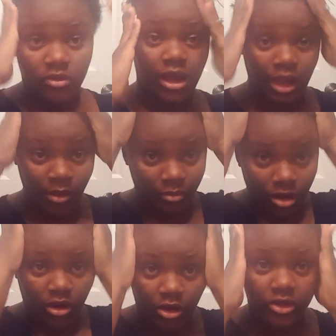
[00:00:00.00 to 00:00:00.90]

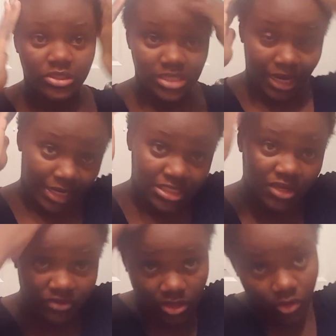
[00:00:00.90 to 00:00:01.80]
along your sides.
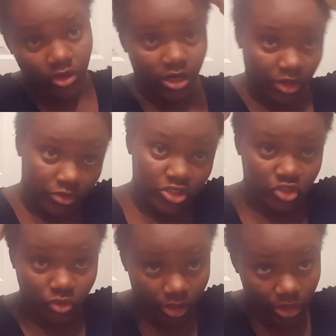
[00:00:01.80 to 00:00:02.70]
Even though your hair is
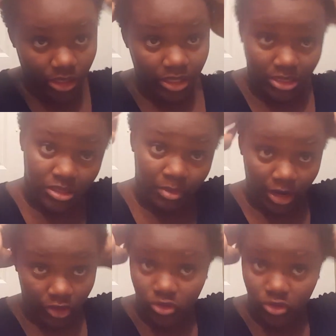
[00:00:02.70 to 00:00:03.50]
short, it doesn't matter.